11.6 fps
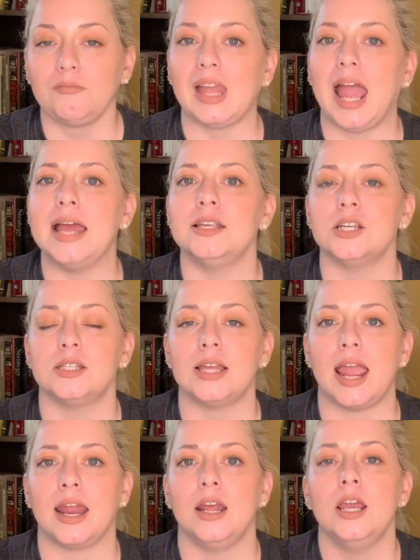And just
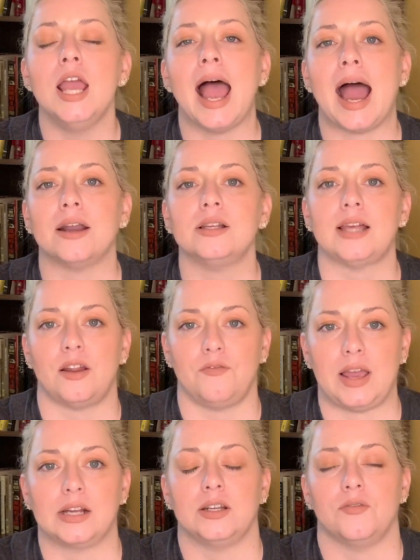saying, how does that
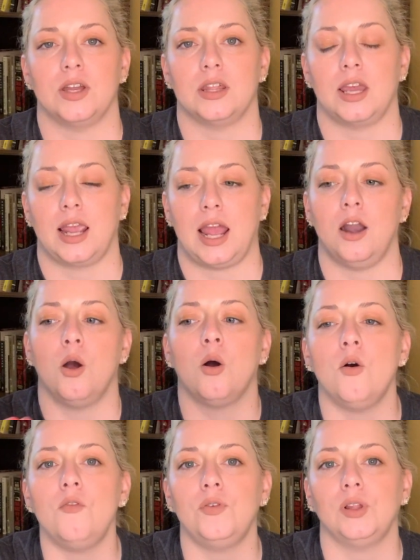affect everything? And
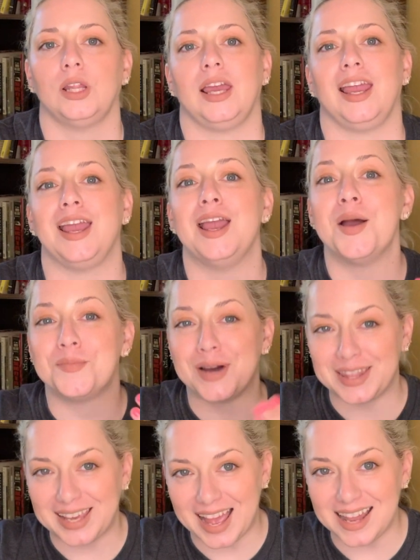hopefully by
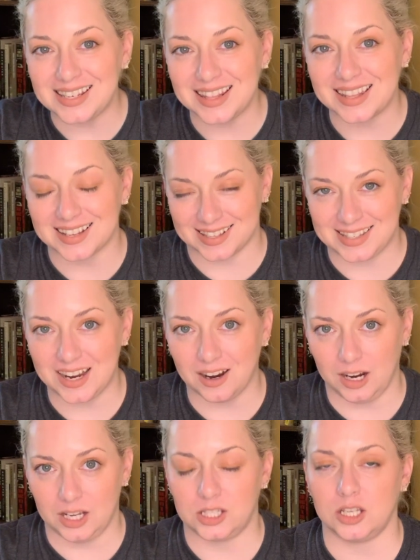the end of this
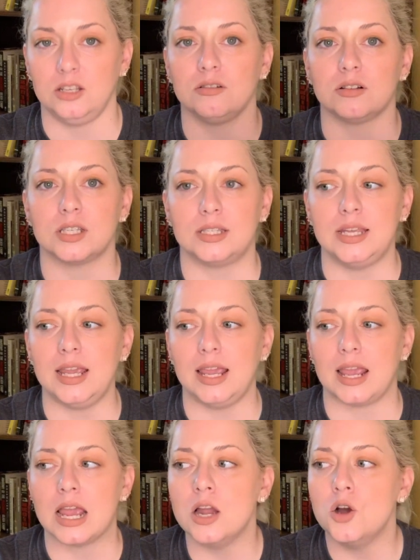series, you'll
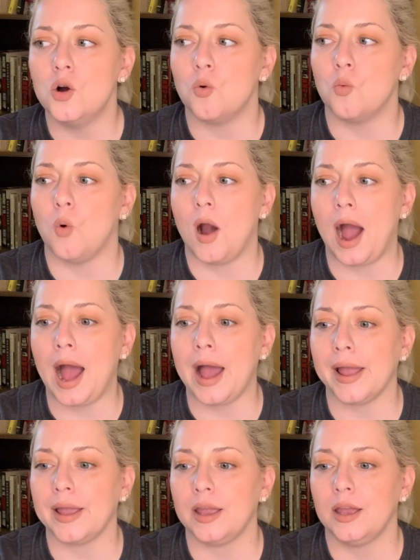see
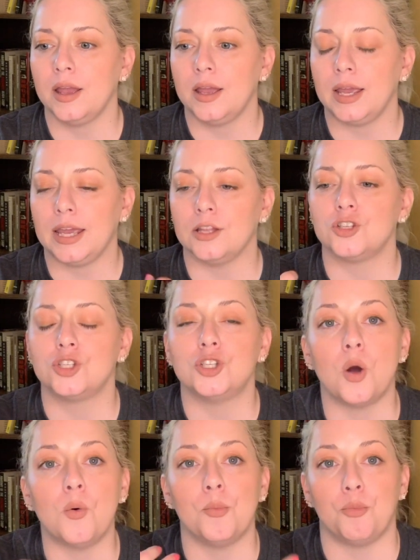why it's
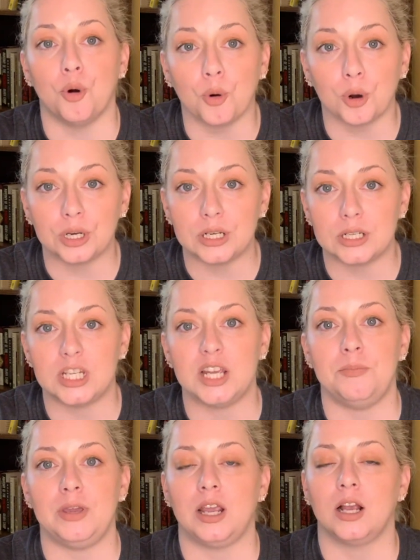so important to
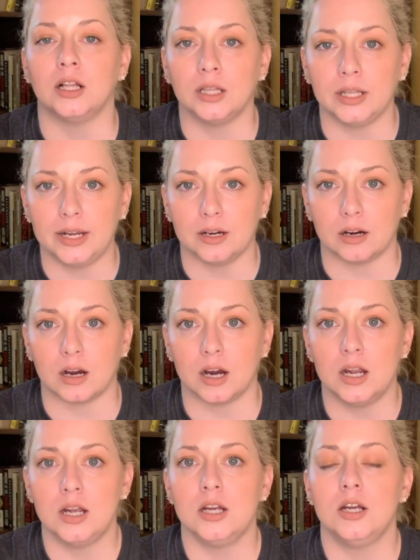be
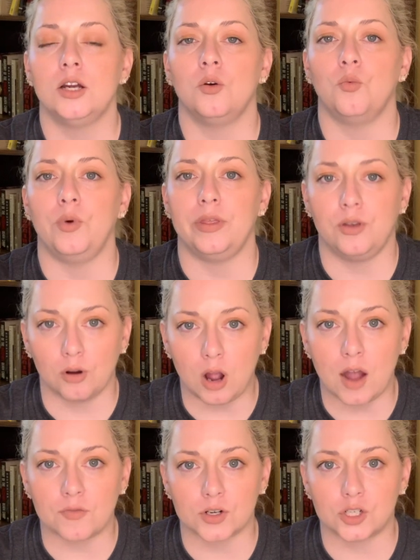clear with your
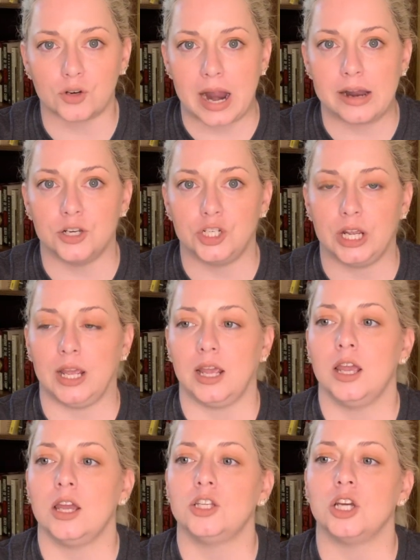offer
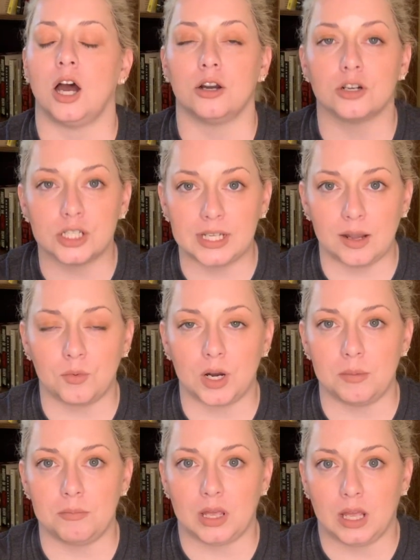strategy, to understand what
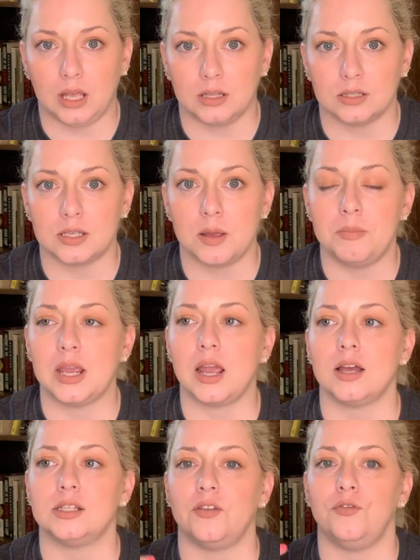it means,
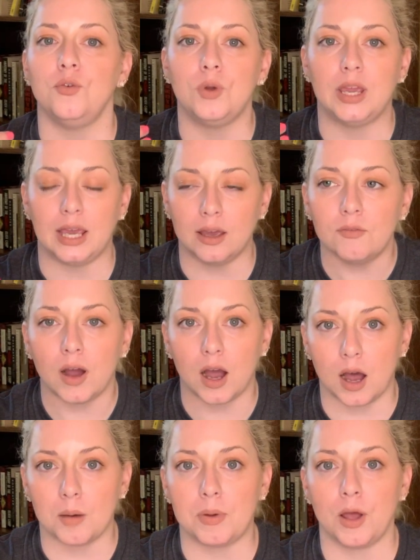because if you give
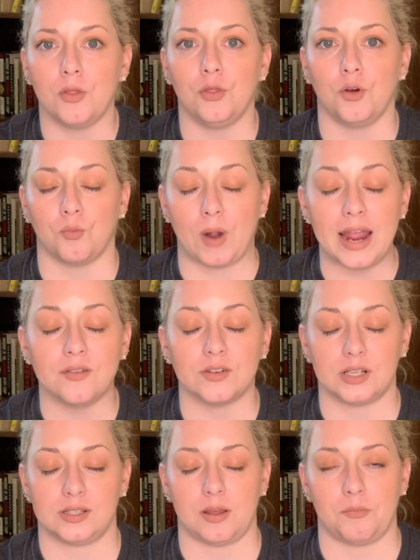up the right to
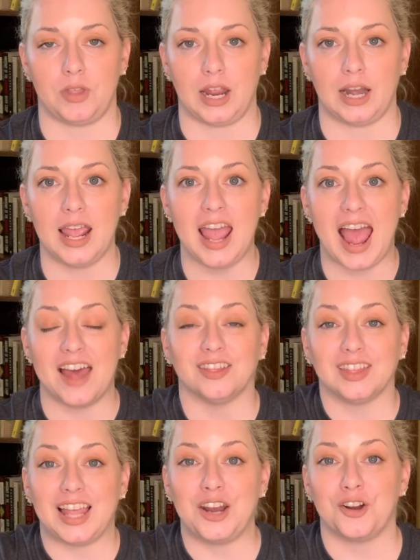something and
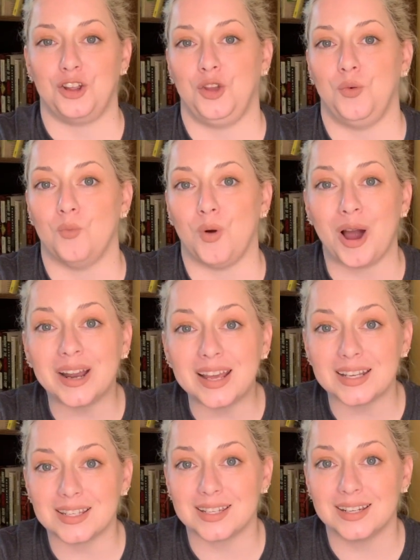later you want
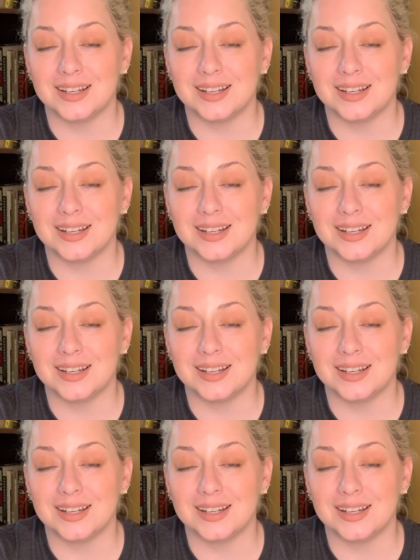it,